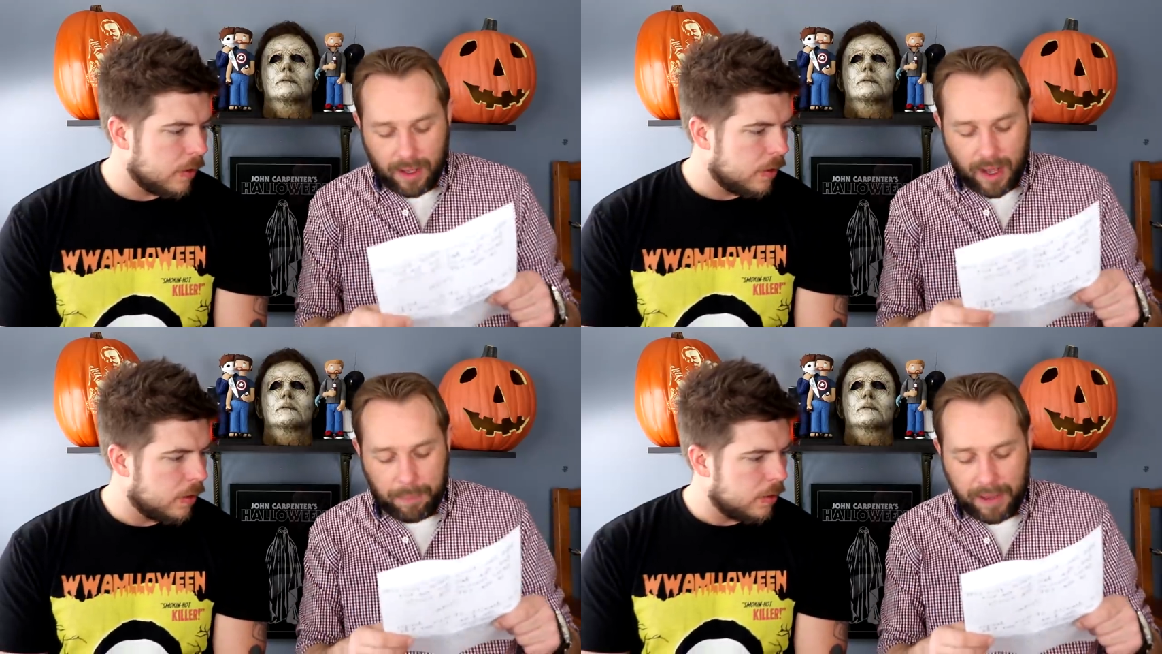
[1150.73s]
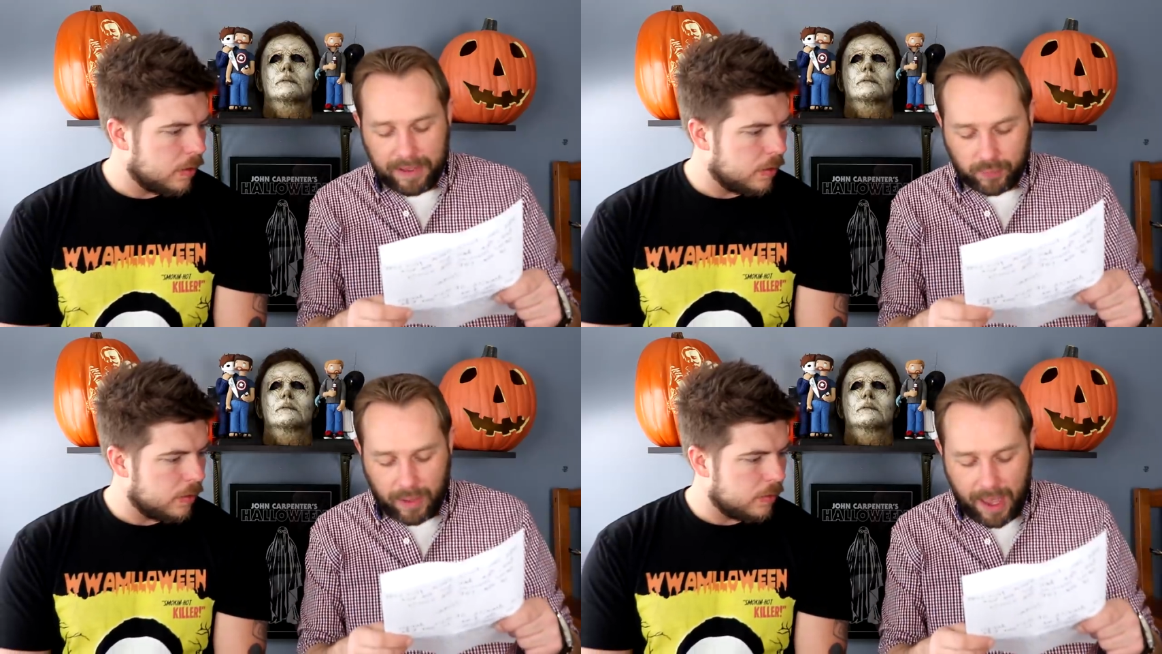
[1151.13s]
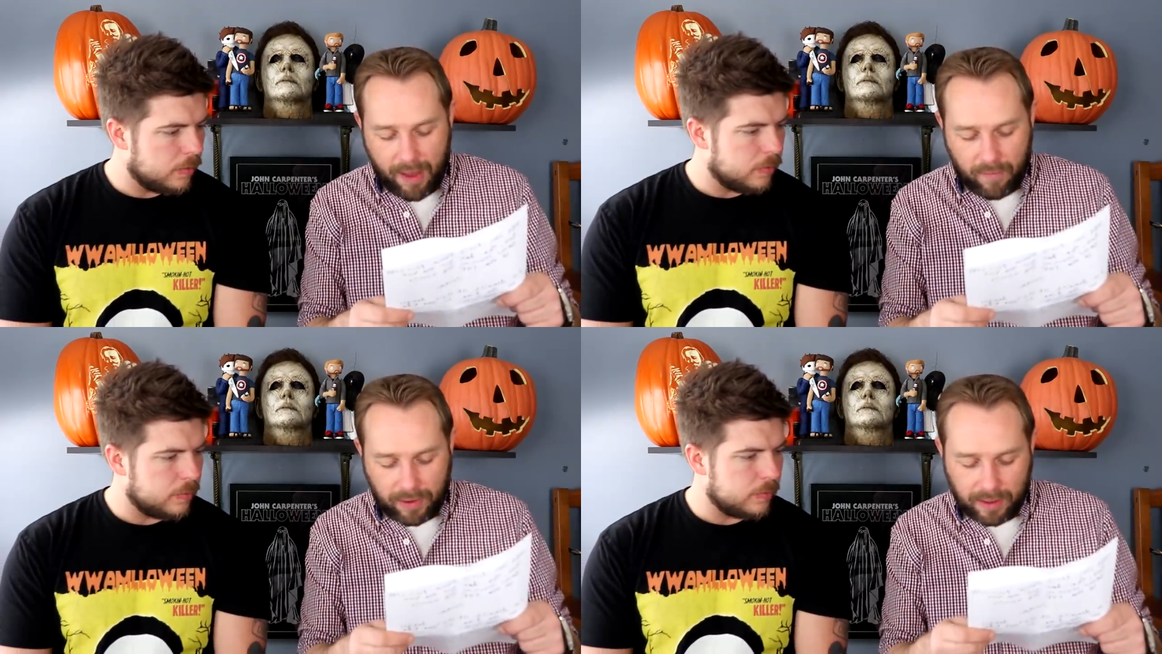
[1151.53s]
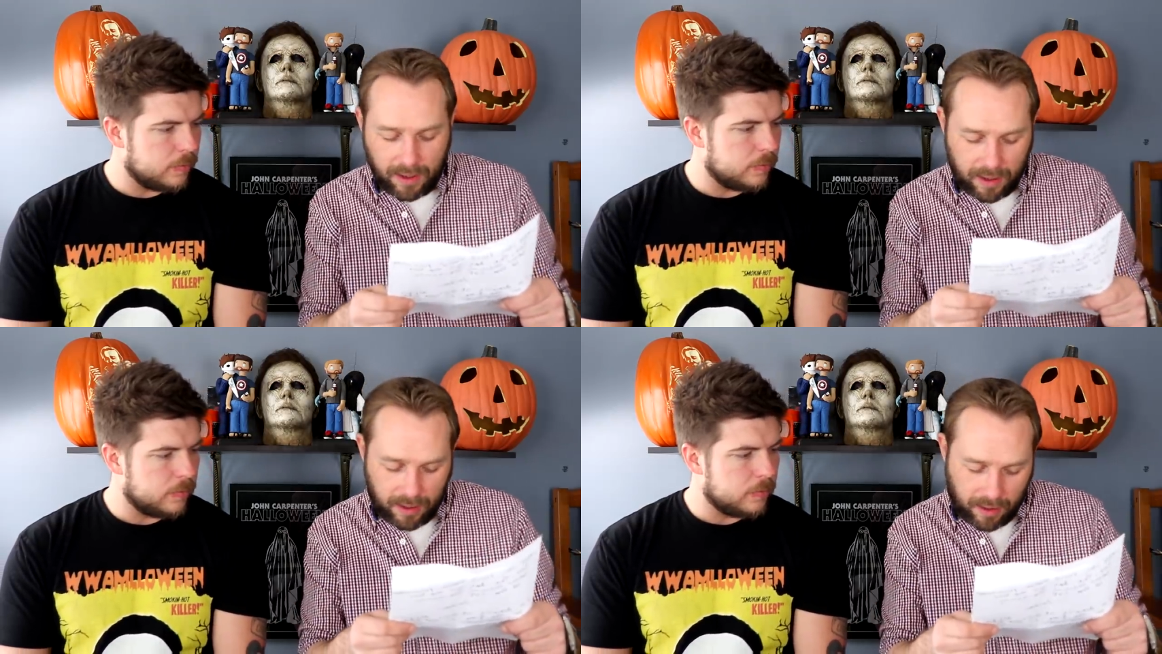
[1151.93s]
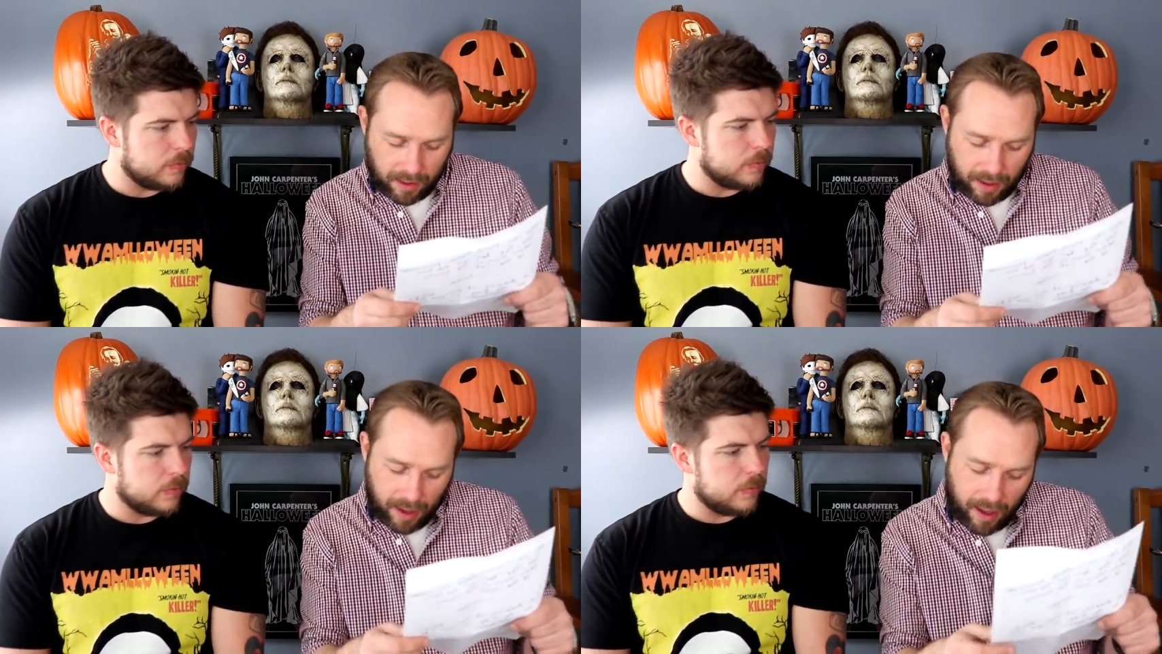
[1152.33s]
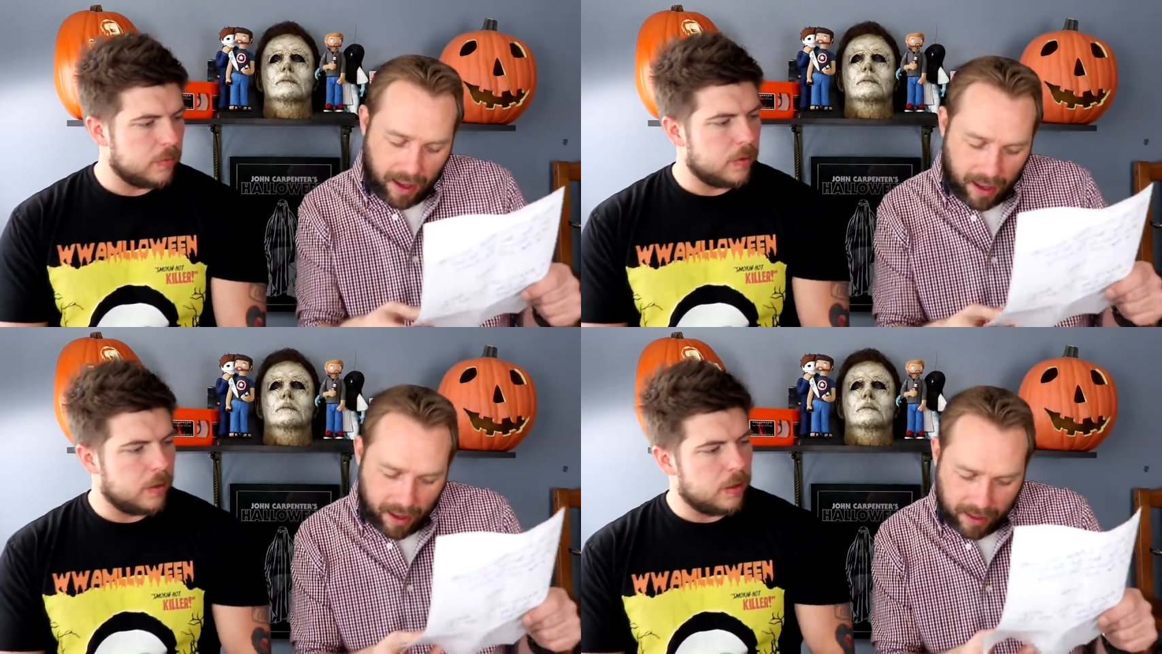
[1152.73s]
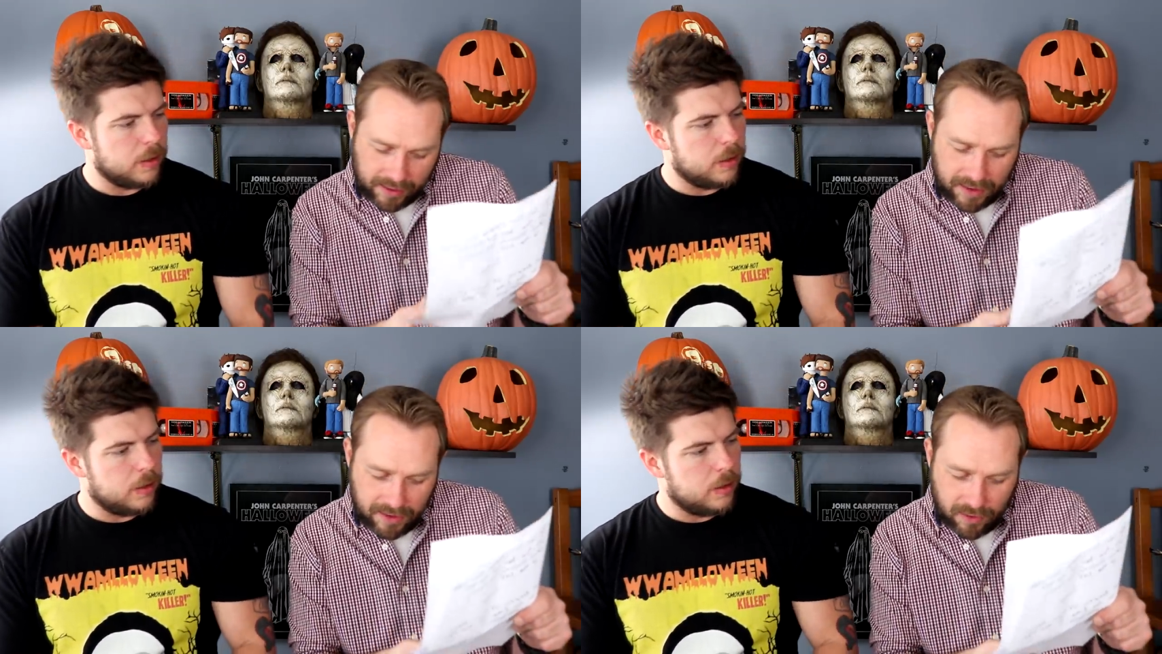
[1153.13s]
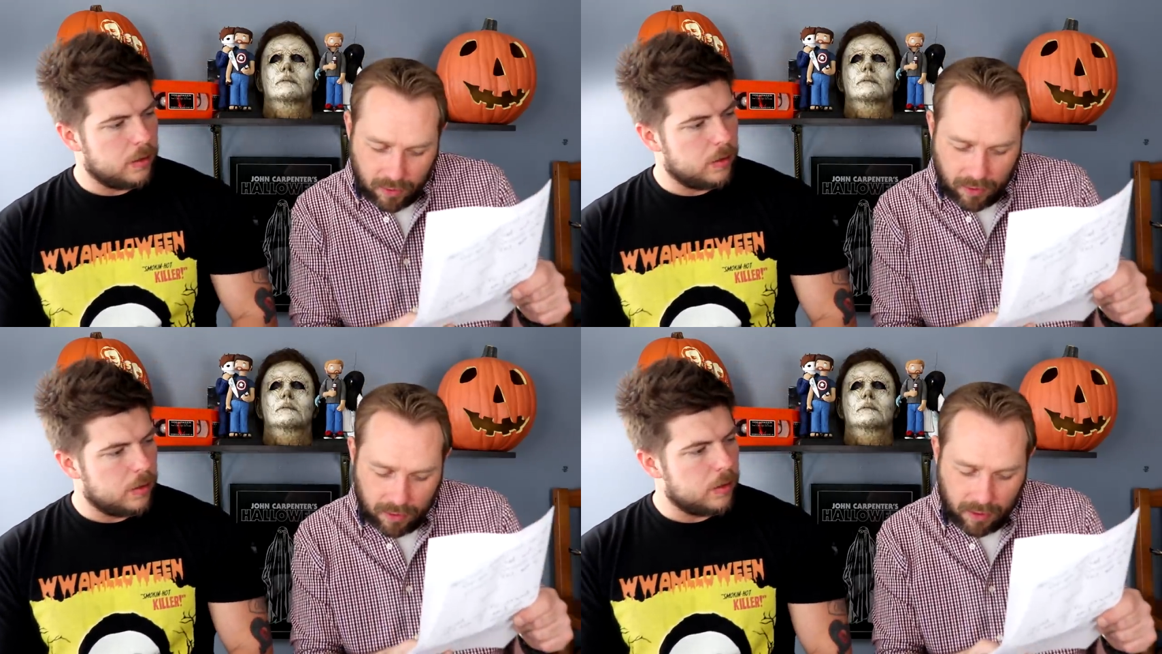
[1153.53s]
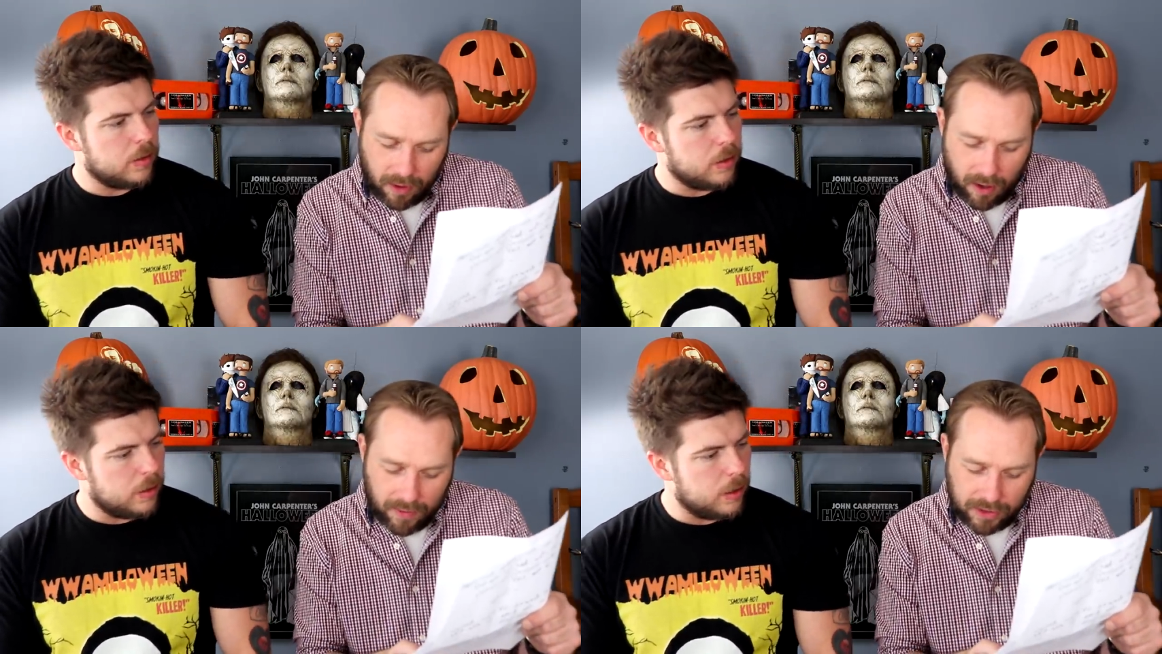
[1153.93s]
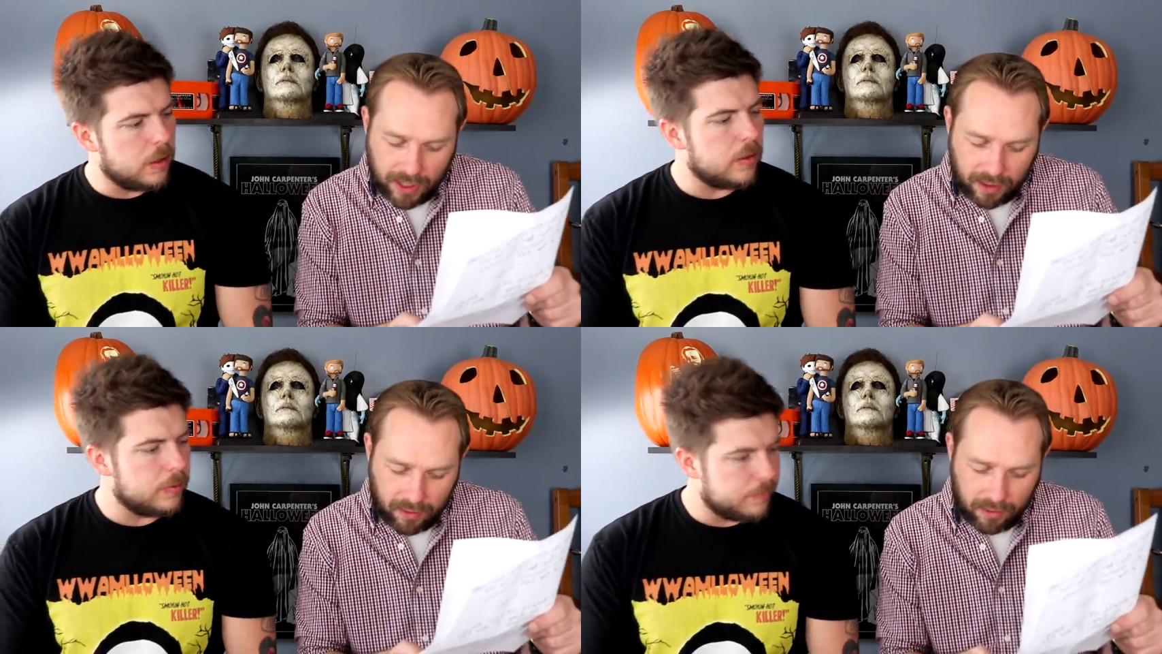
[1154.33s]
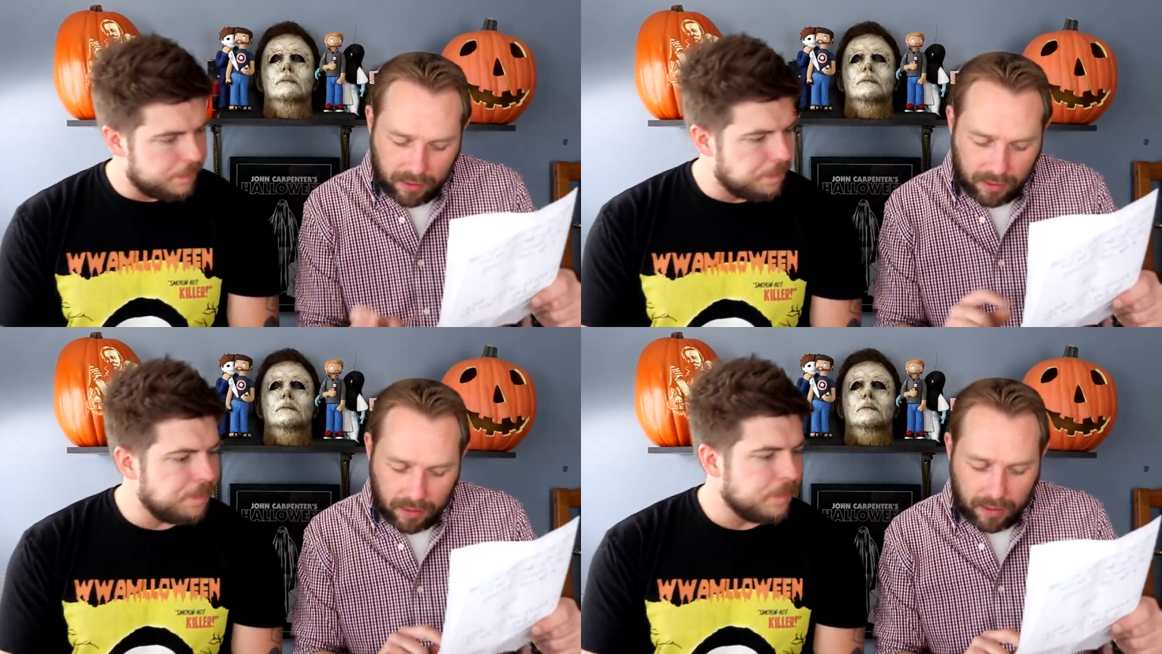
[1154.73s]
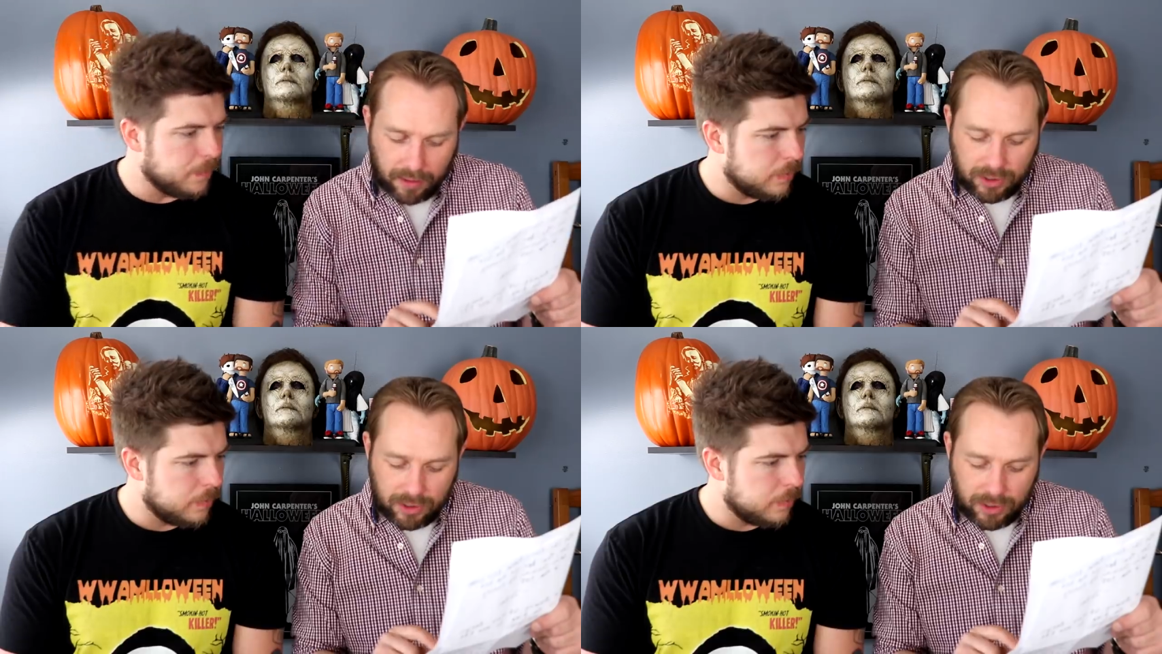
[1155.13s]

Speaker 1: Uh, P S We have an Etsy store on the channel. Mm-hmm.